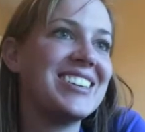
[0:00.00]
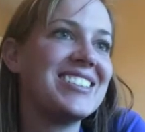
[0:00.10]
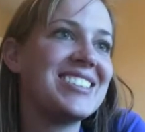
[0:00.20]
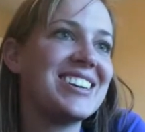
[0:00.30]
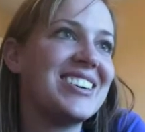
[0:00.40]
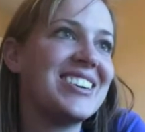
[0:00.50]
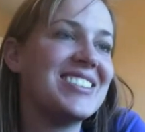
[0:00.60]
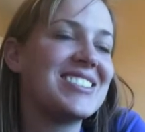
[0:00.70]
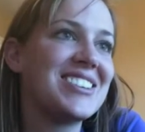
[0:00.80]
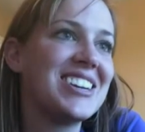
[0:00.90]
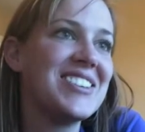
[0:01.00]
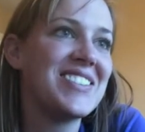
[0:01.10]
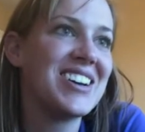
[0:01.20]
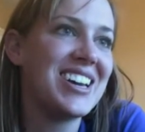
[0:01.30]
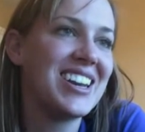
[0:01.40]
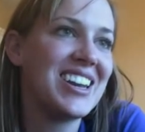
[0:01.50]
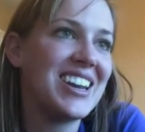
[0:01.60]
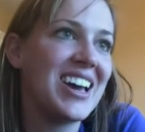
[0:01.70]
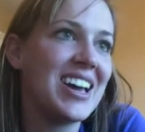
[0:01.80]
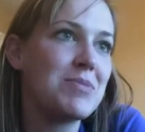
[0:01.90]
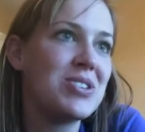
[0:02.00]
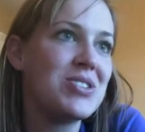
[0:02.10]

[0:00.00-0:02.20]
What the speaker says: So 21, I put